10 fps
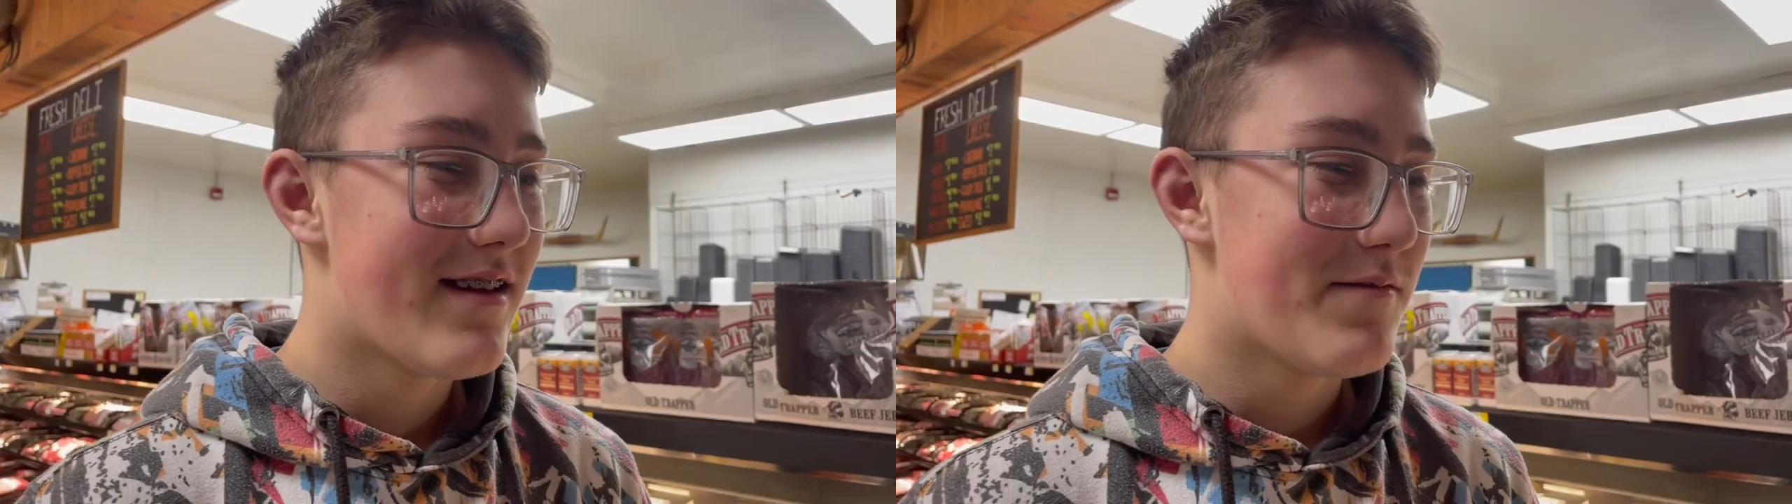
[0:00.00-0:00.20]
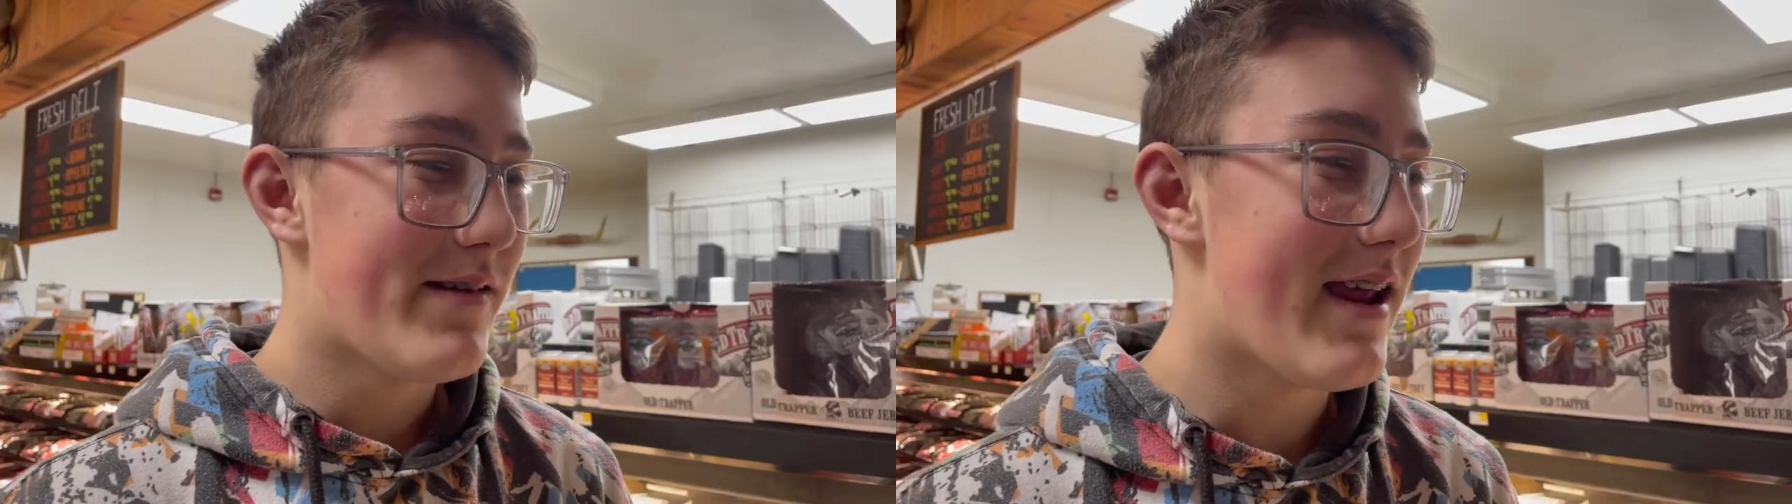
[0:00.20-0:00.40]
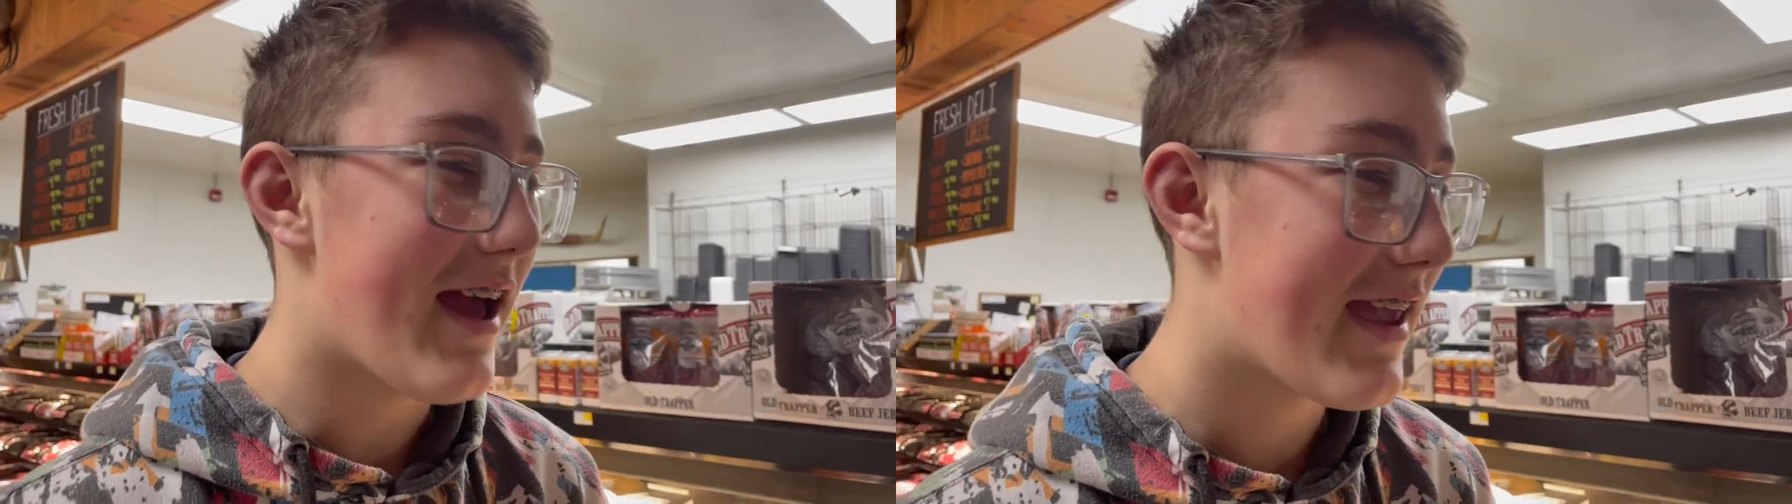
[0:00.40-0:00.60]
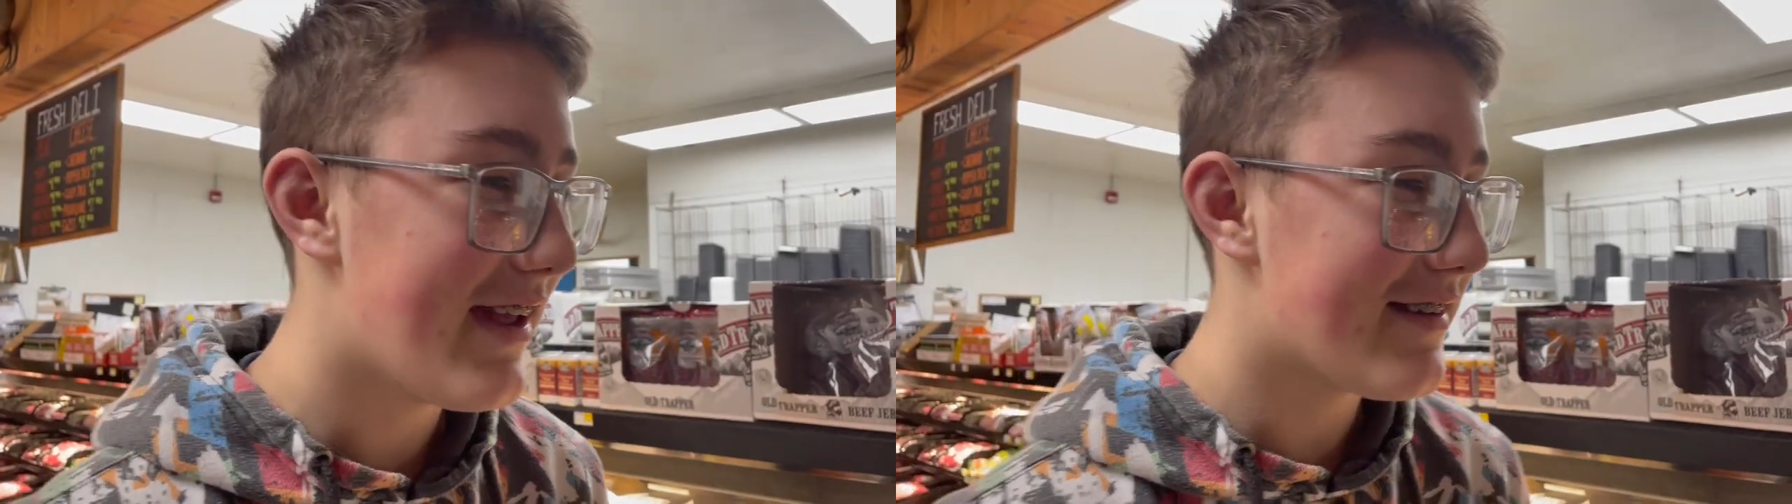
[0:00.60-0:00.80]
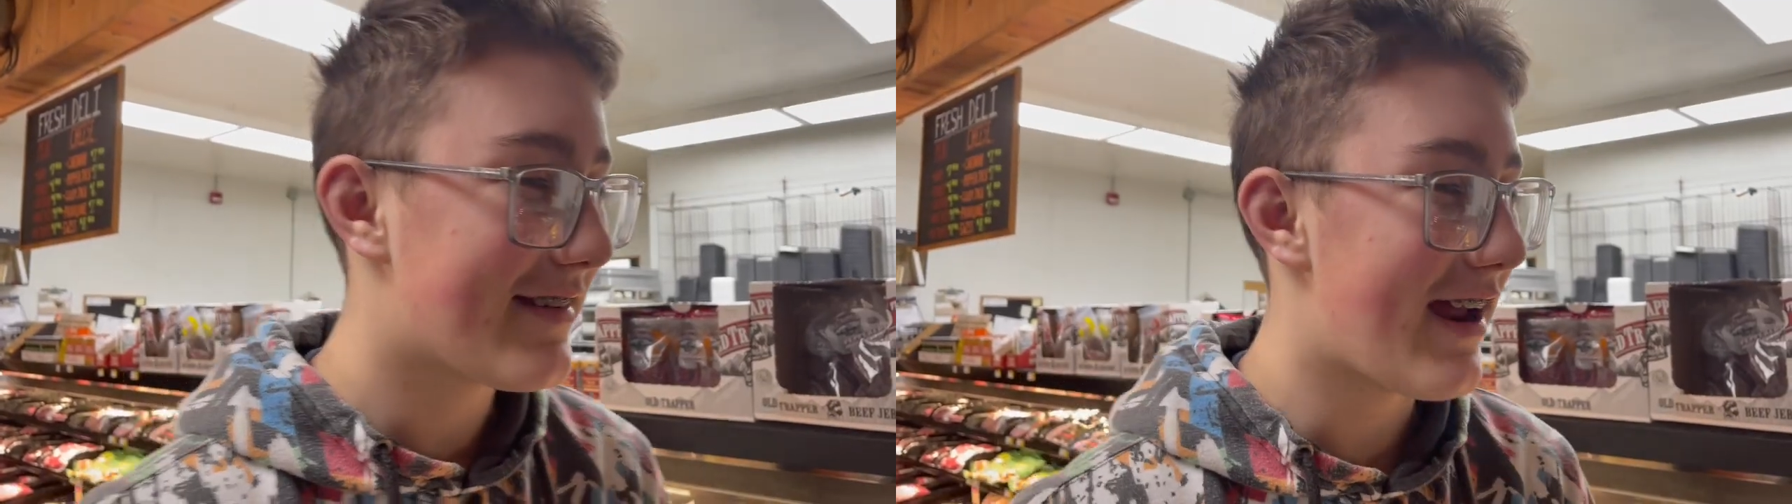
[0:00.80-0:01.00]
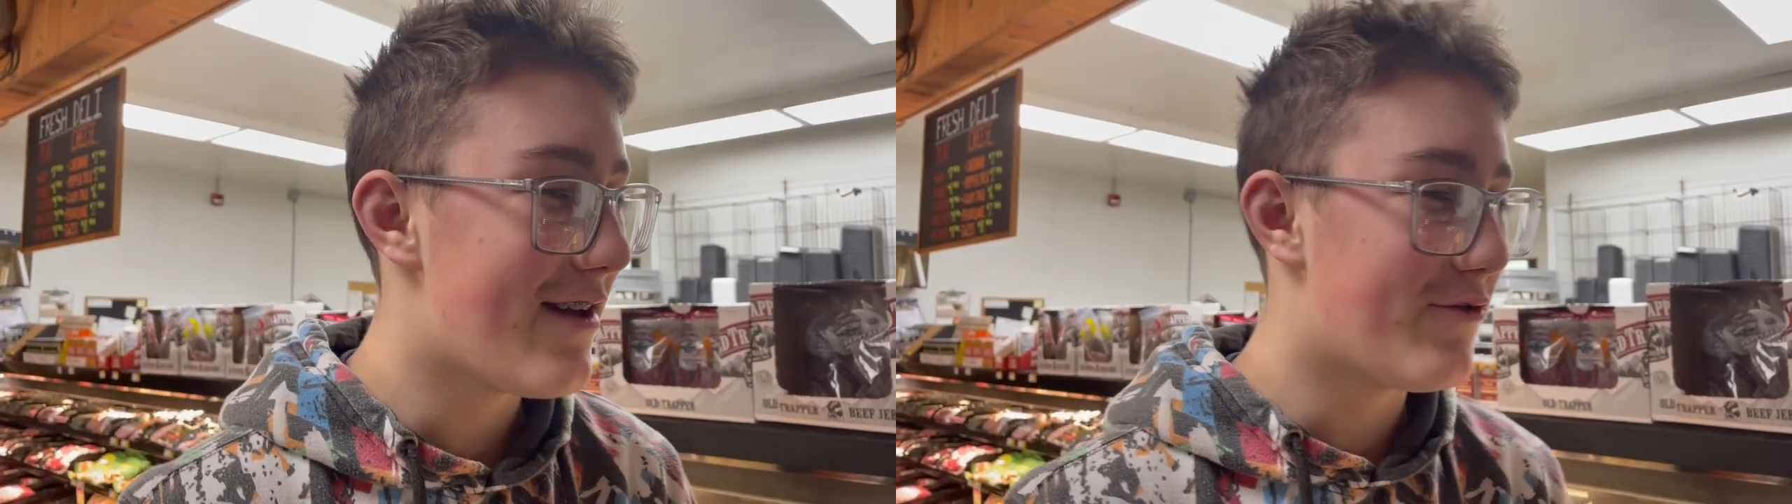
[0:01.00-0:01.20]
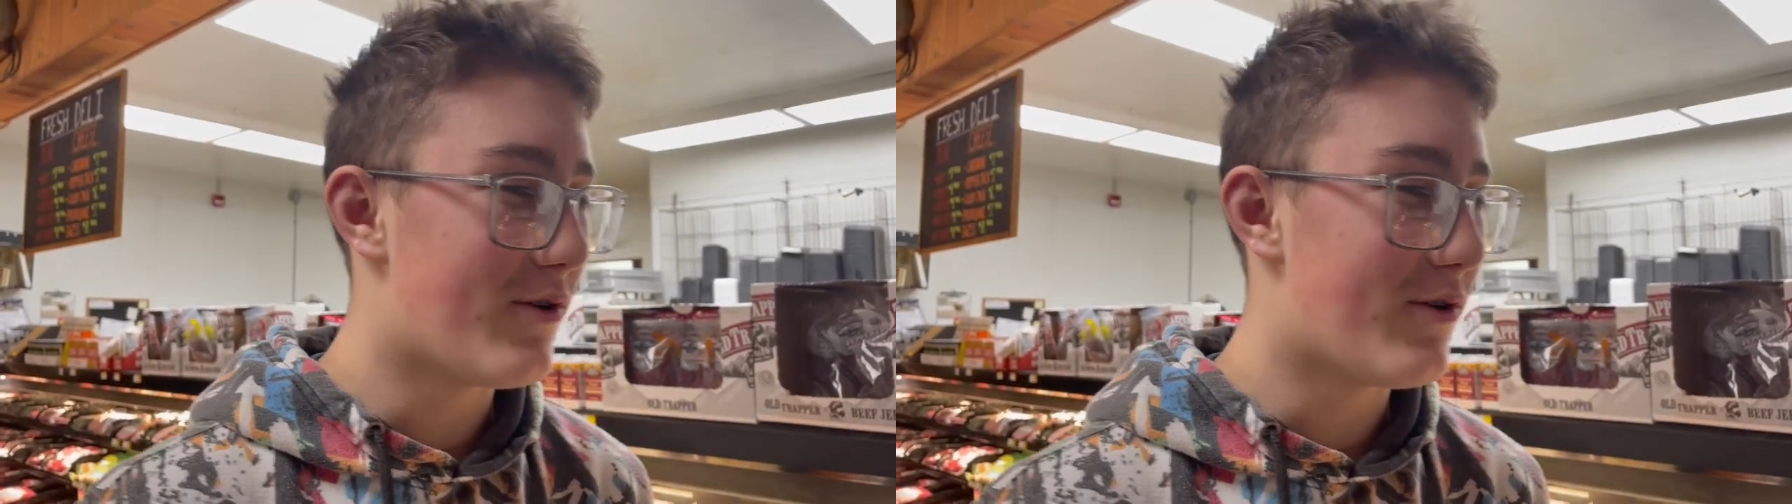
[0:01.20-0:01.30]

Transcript: man, I can't decide if I